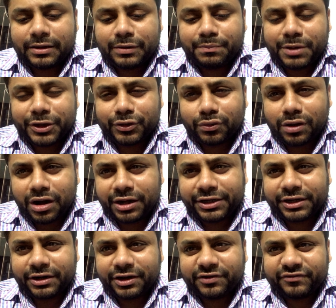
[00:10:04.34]

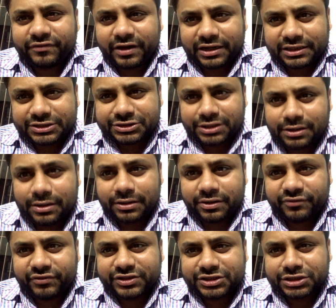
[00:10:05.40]
myocardial
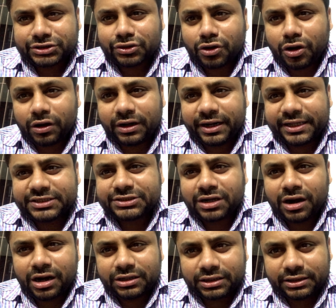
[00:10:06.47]
infarction, which is called as
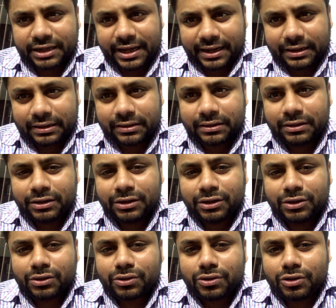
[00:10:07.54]
heart attack
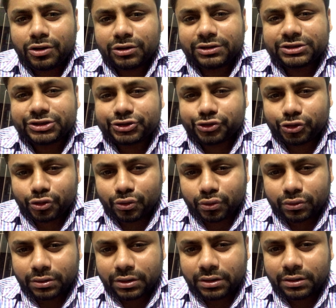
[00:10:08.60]
or
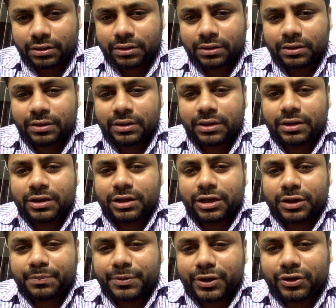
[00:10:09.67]
stroke.
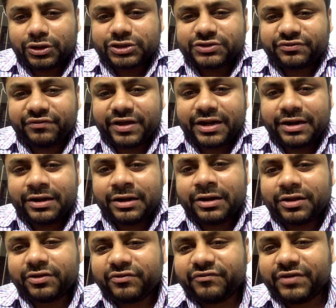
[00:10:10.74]
Because
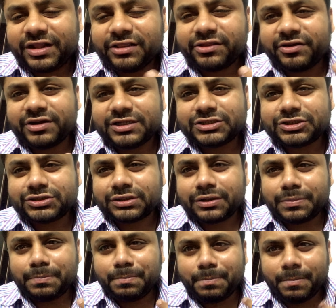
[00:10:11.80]
when there is
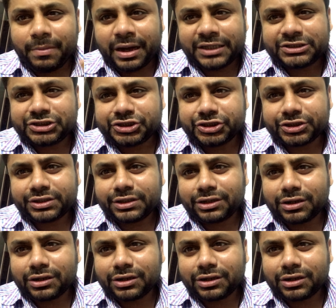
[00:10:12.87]
much